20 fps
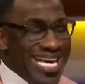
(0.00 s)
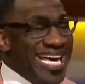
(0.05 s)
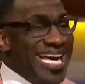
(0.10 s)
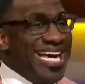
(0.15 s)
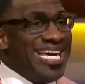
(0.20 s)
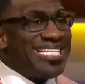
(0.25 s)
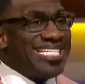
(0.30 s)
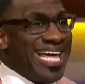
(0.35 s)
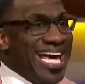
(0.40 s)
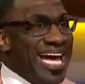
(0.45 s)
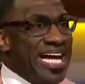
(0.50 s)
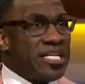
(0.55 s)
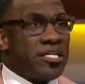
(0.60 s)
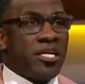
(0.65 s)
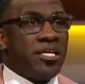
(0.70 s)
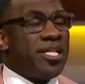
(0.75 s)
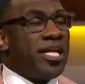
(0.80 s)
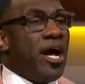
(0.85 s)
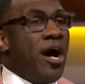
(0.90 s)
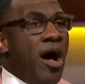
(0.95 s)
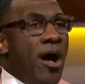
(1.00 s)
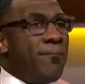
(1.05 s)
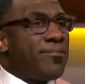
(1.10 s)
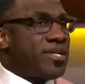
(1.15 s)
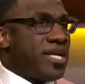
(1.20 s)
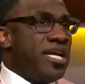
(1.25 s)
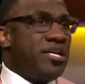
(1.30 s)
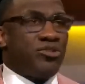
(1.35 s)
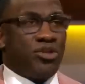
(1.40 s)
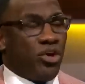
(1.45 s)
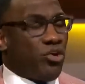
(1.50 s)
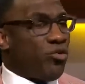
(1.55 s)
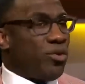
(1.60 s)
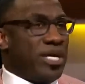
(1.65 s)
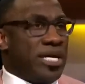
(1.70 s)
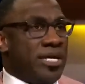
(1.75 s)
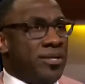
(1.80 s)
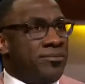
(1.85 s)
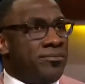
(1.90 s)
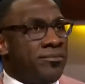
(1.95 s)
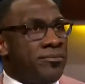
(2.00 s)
he's it to the umpteenth degree.